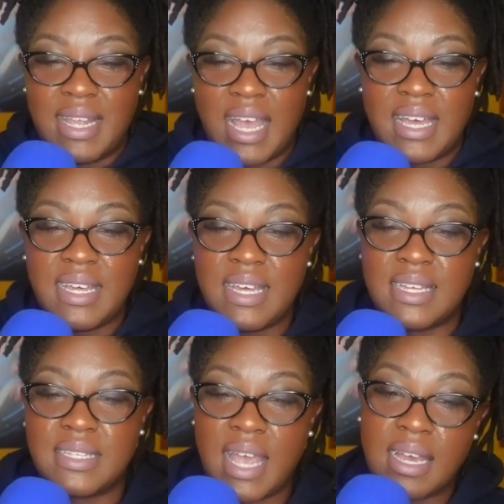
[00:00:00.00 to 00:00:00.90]
that he
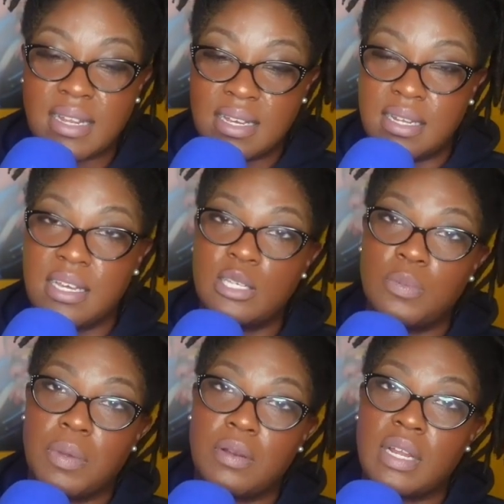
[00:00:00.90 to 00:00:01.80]
has taken into his
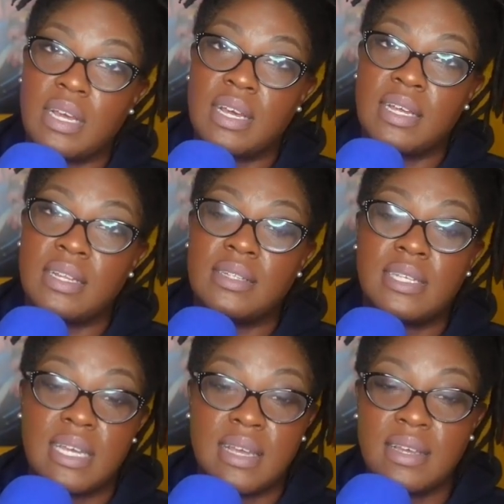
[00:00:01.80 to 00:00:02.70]
spirit and
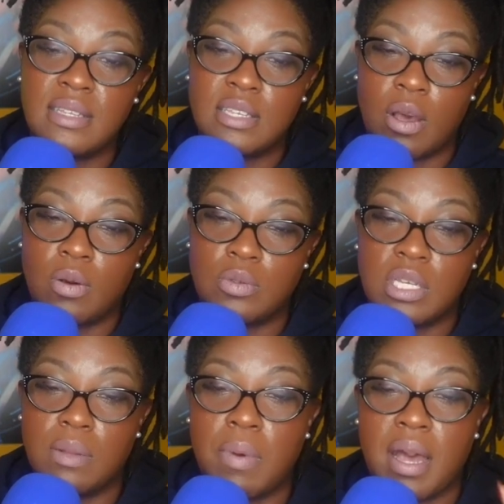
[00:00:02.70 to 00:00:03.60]
into his soul
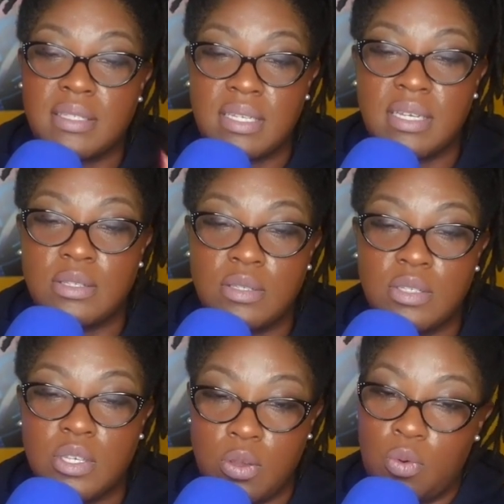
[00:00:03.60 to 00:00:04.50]
to deposit into
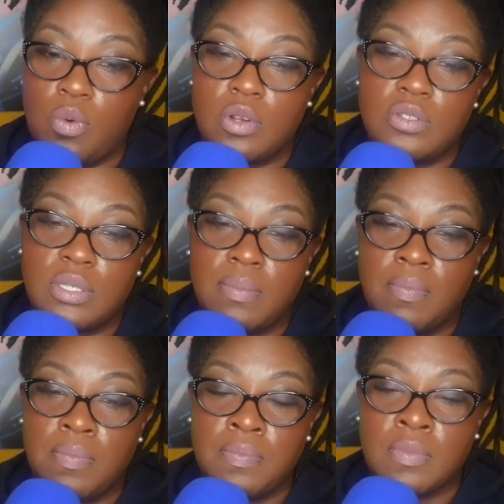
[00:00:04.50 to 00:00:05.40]
yours.
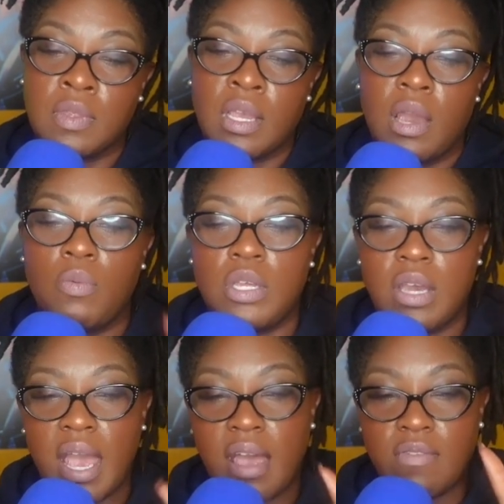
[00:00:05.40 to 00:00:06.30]
And when
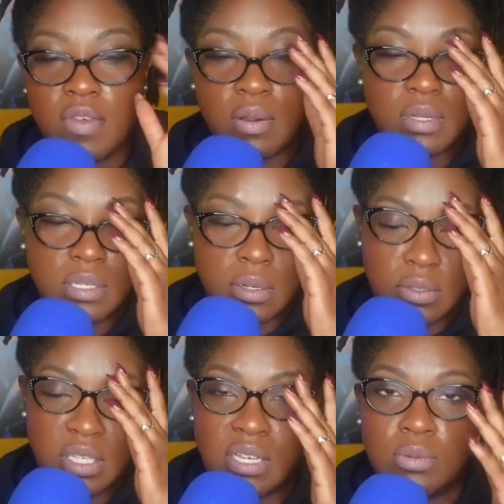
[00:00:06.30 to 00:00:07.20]
you have very
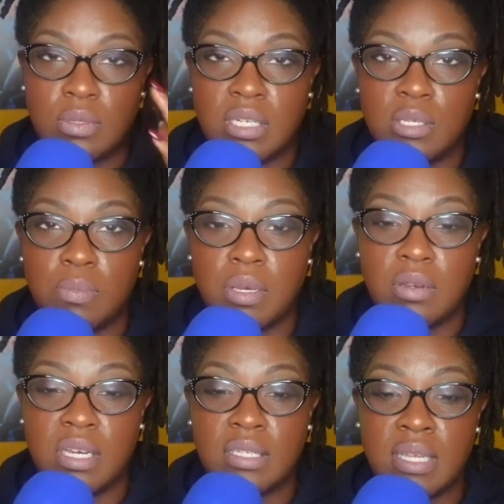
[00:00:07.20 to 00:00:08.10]
little sexual
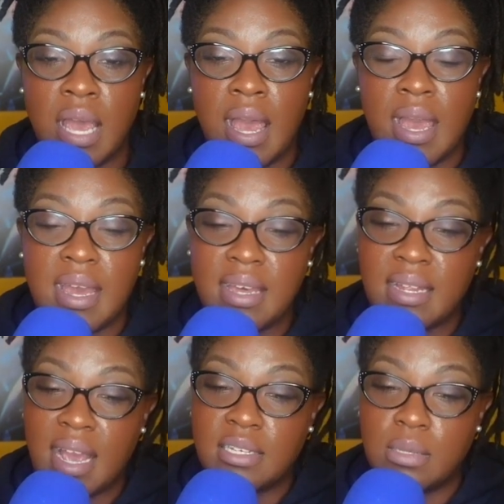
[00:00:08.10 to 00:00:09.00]
experience, it
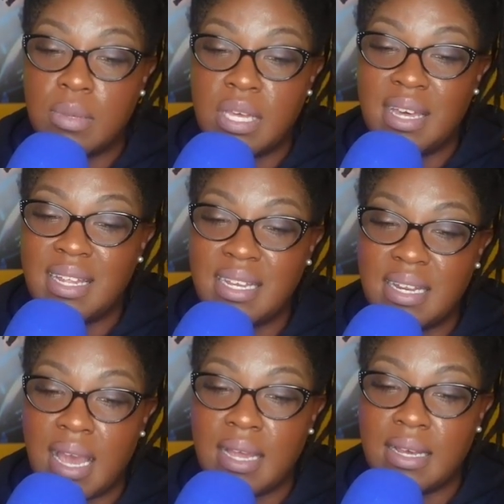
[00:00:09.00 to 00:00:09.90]
can actually be
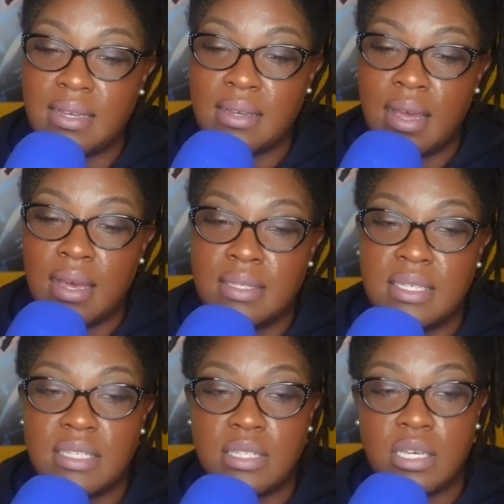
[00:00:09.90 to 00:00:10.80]
inundating
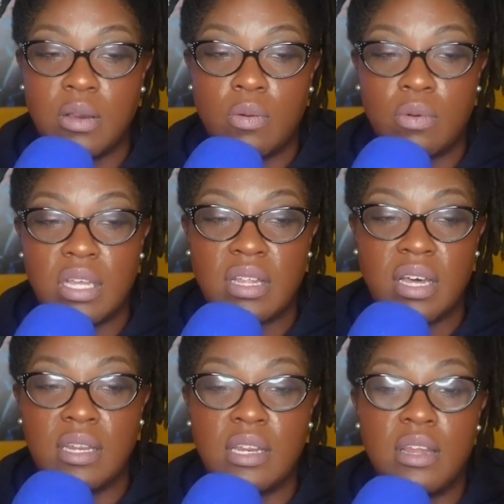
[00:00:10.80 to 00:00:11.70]
to deal with
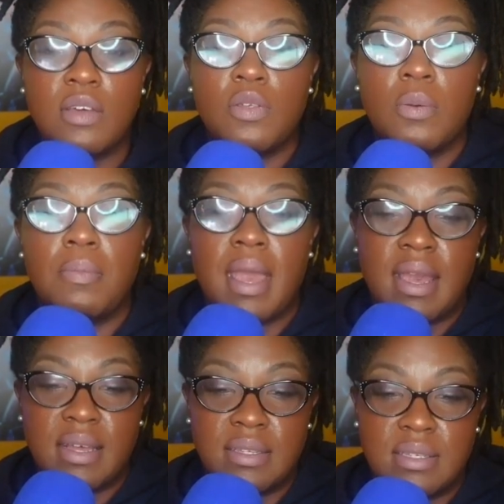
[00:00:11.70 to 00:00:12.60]
another
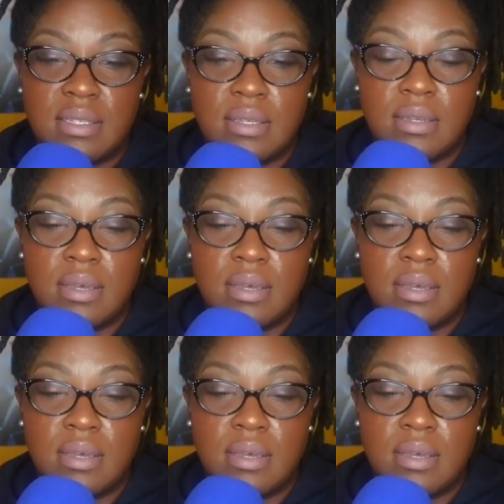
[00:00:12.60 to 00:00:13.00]
man's